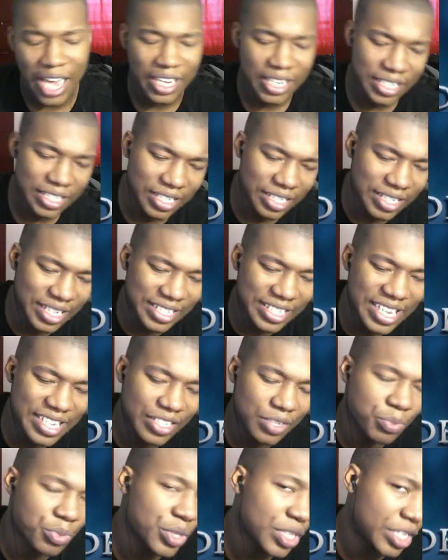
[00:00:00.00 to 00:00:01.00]
Honestly, that's
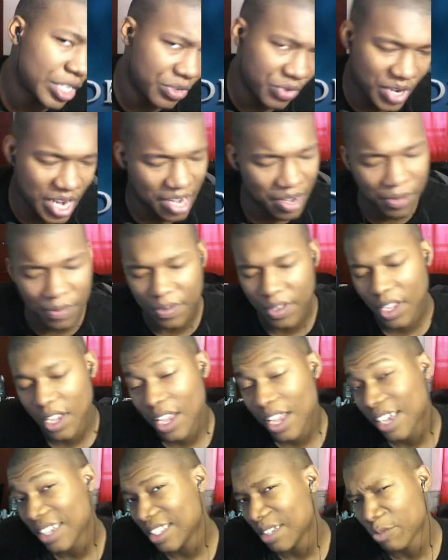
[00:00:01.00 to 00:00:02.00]
actually pretty creative.
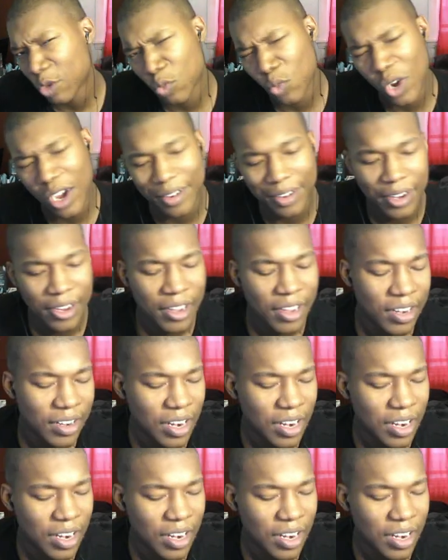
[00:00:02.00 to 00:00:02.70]
That's number one.